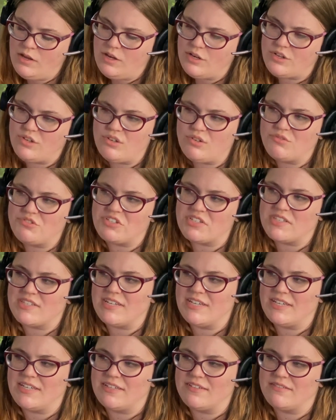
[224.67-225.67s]
you know, just
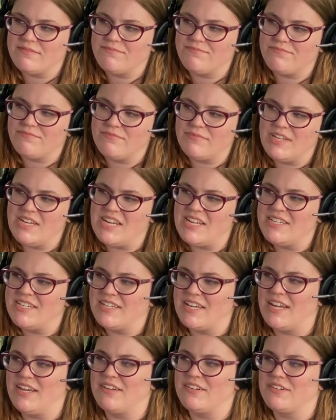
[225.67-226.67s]
like an
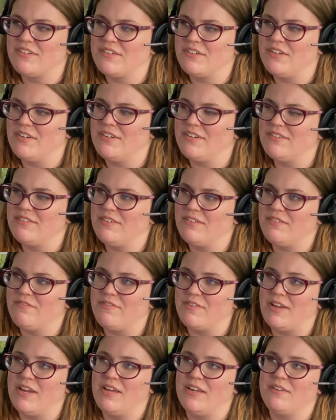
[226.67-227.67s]
indicator of,
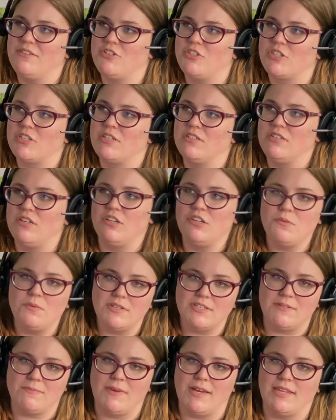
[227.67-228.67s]
again, just continuing
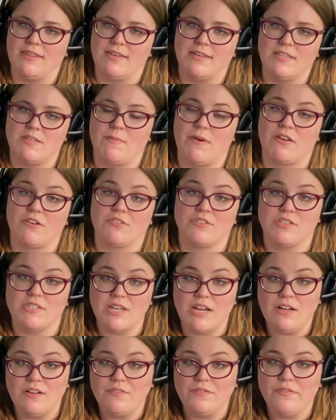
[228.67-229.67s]
to make things about
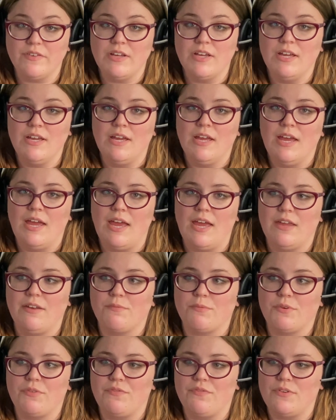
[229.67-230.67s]
herself and
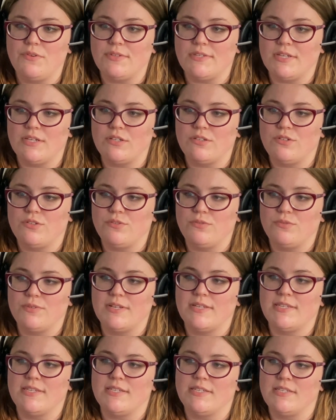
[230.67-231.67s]
refusing to
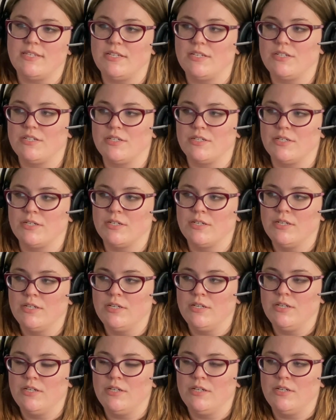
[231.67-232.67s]
consider
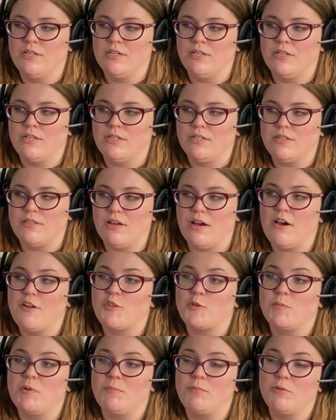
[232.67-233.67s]
that
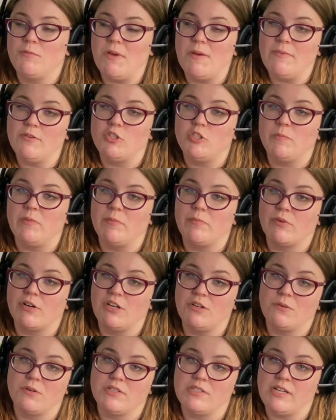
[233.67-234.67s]
other people maybe should be
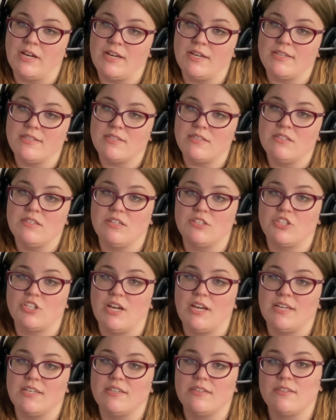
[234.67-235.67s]
prioritized, such
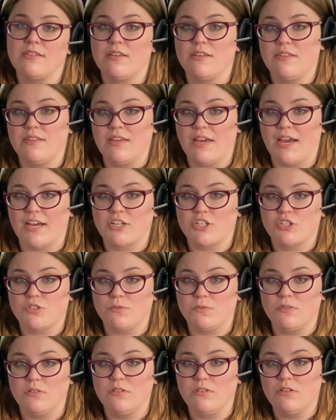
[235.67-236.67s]
as the
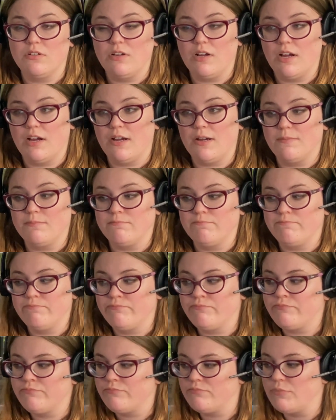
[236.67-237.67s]
actual
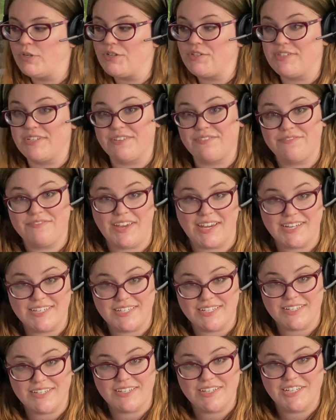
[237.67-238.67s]
person
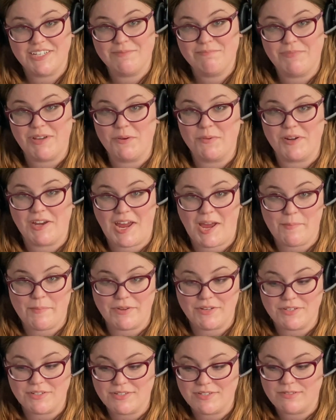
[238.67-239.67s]
affected by what
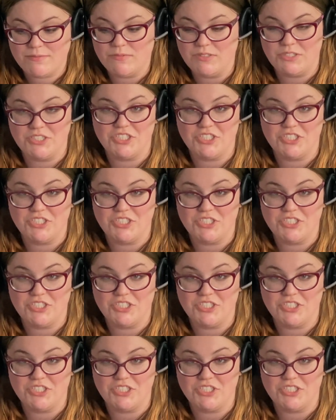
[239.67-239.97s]
happened, which